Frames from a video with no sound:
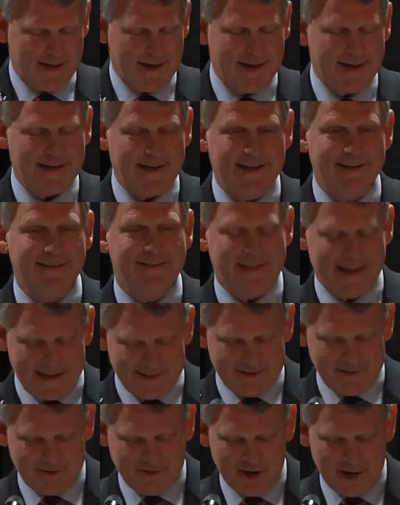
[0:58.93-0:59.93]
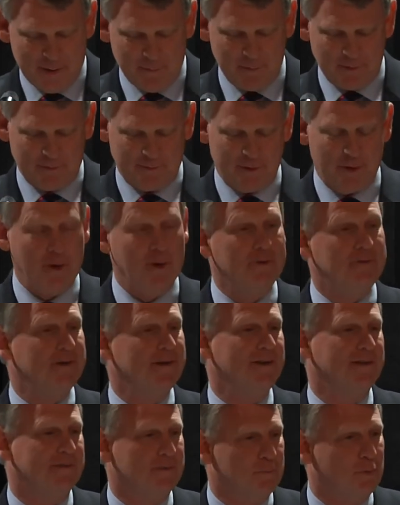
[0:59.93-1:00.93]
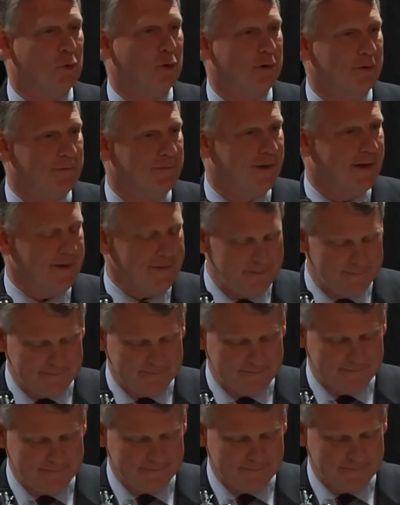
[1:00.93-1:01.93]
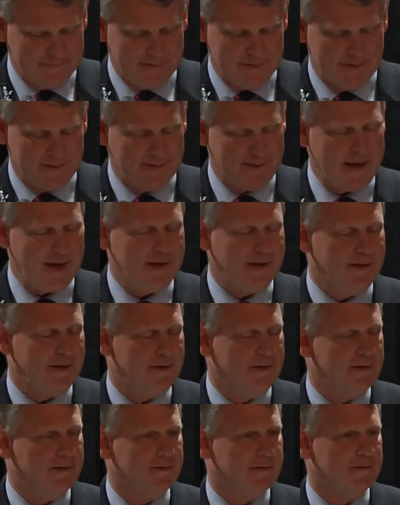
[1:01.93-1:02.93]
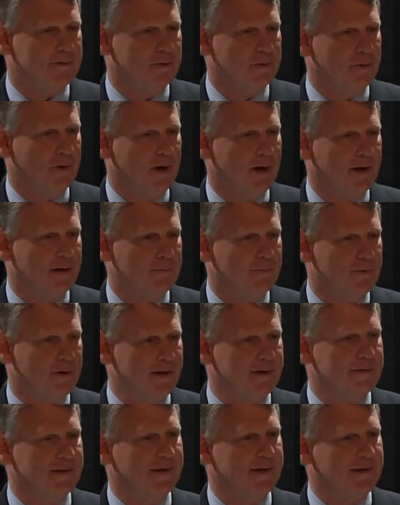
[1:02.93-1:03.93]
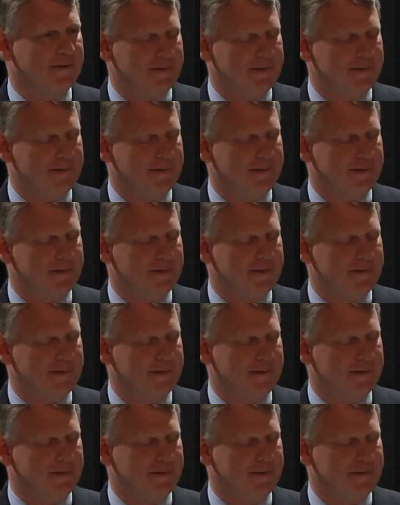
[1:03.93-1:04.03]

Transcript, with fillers: I'd like to thank the Chamber for hosting this important event. Thanks to uh, President